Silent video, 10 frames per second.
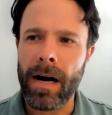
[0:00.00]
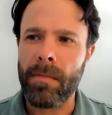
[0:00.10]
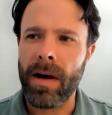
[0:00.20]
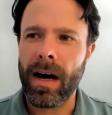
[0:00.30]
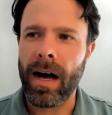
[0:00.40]

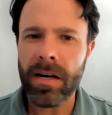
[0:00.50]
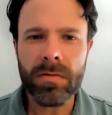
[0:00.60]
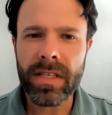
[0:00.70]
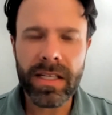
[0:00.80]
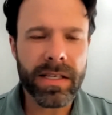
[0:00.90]
I
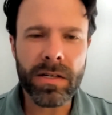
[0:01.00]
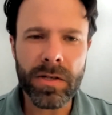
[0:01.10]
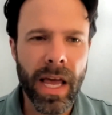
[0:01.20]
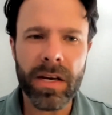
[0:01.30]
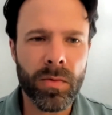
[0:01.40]
don't think
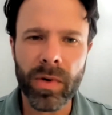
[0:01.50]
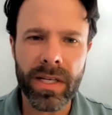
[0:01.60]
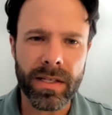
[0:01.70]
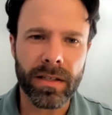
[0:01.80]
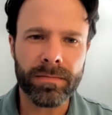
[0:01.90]
there's any
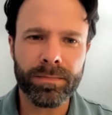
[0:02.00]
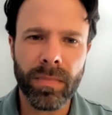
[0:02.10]
reason